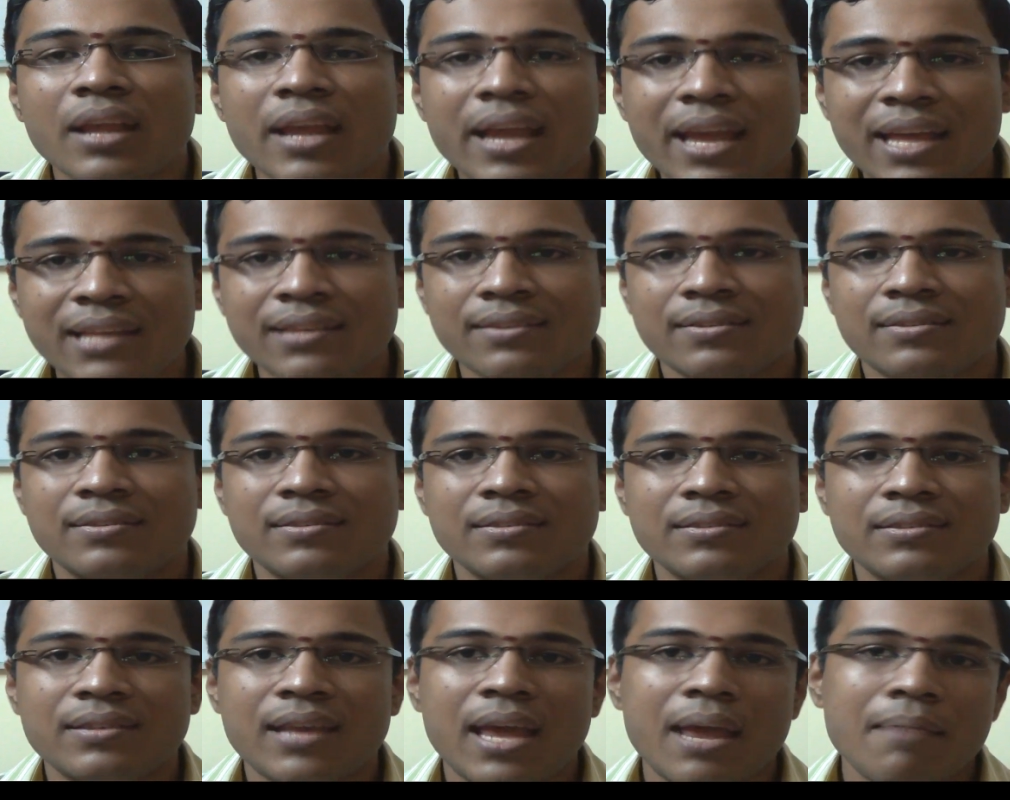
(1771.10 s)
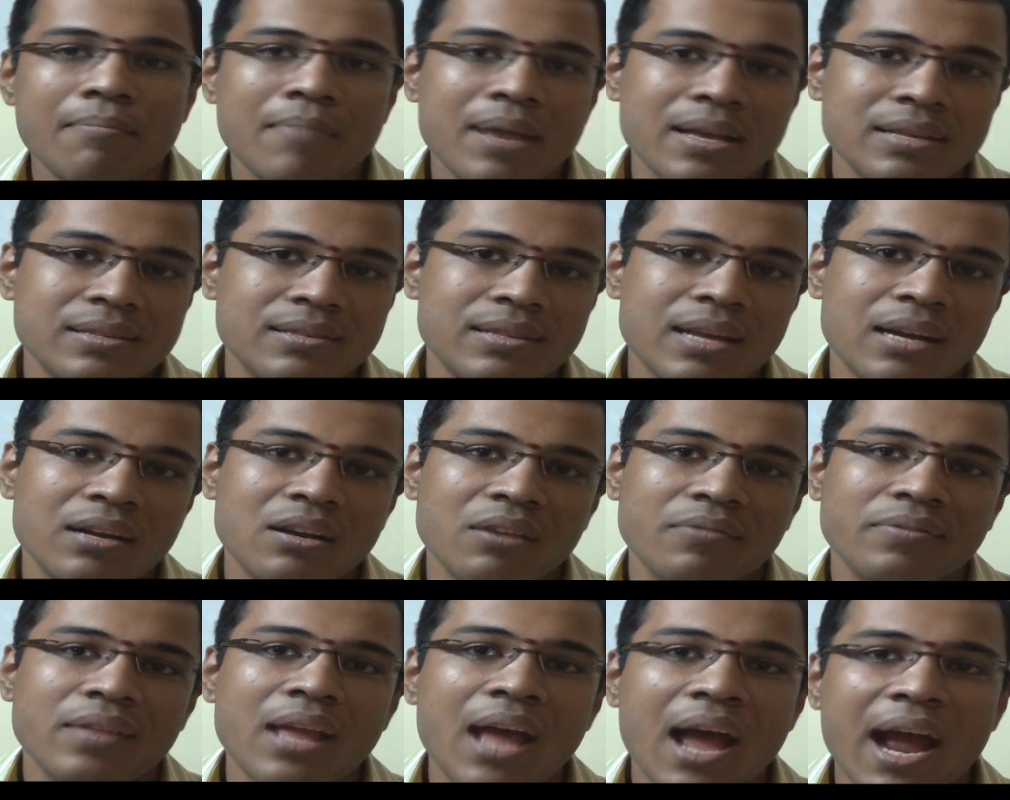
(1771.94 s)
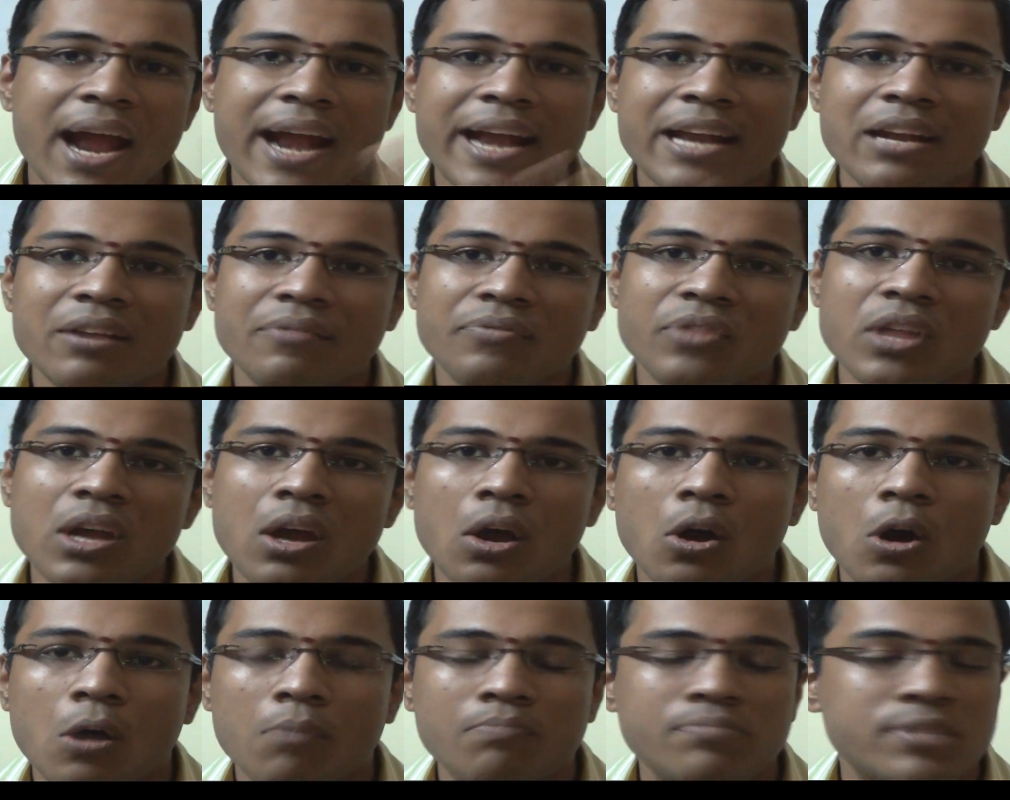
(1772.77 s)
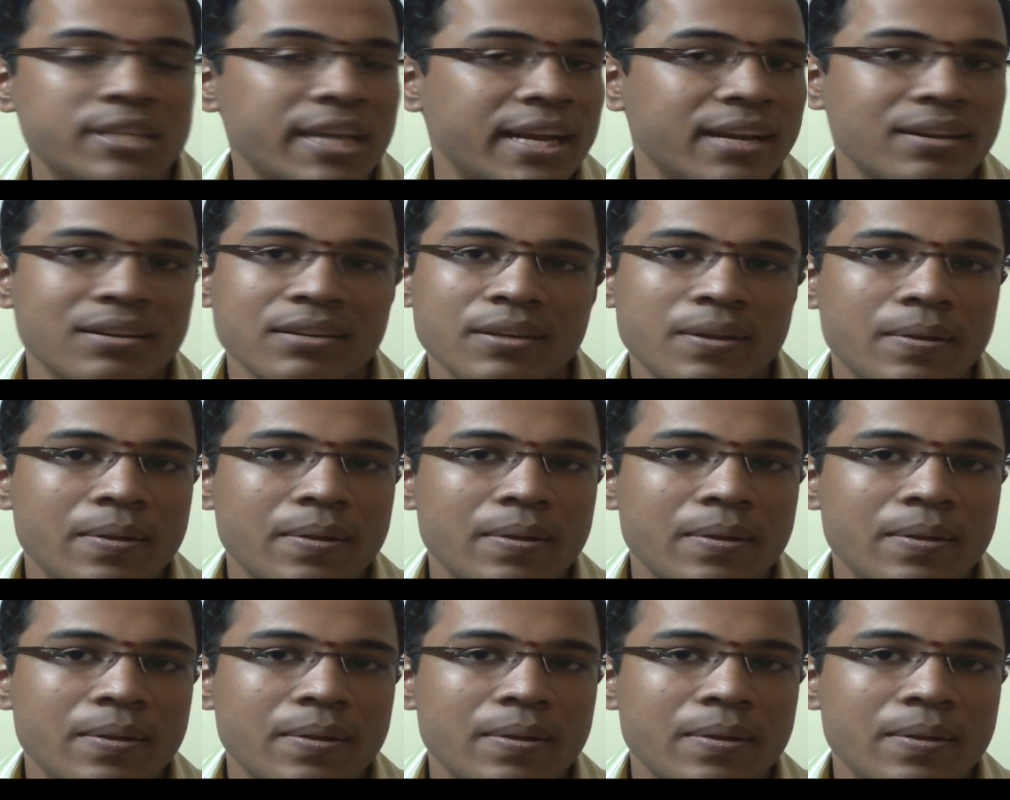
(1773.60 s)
is same as that of the height of the object.